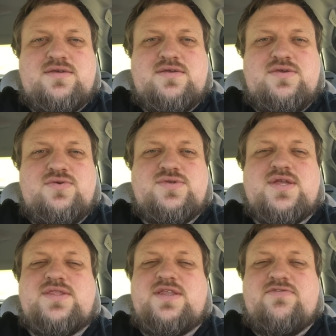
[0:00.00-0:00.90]
used
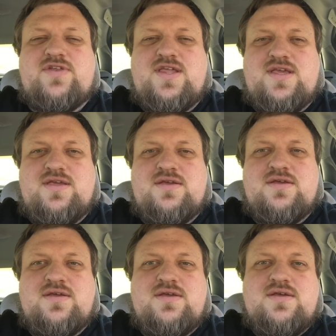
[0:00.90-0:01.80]
on the DVD
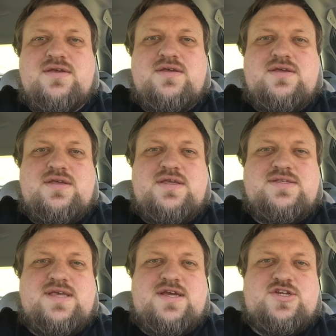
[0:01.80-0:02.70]

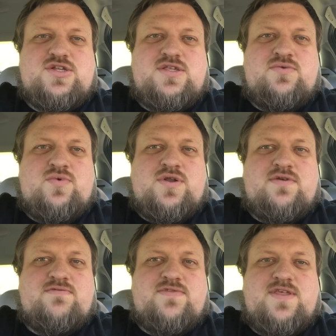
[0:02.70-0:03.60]
is actually one
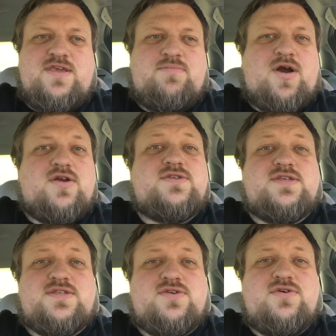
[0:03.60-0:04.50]
of the parts
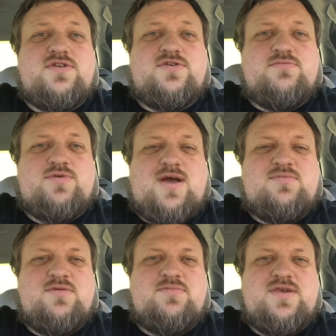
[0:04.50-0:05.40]
that's going to
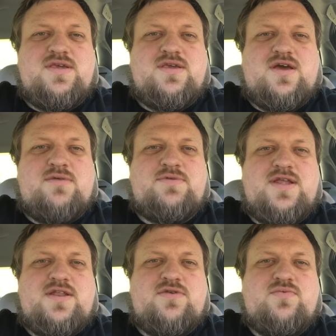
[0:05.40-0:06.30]
probably be
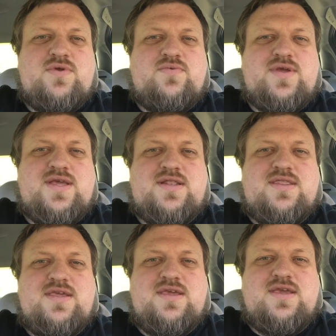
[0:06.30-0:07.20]
updated when we get
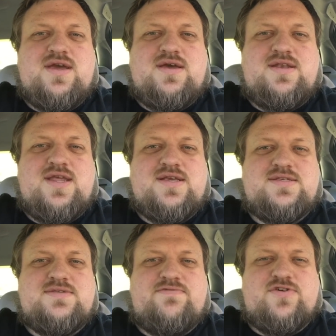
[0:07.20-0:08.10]
the
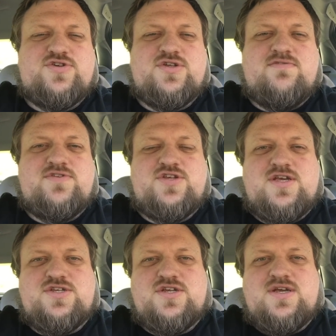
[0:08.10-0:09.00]
next version of the
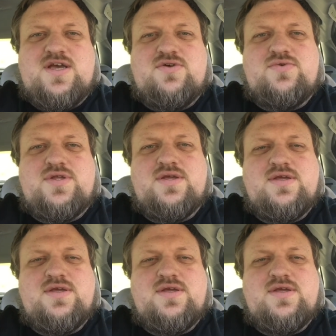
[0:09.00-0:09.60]
Cha-Cha out.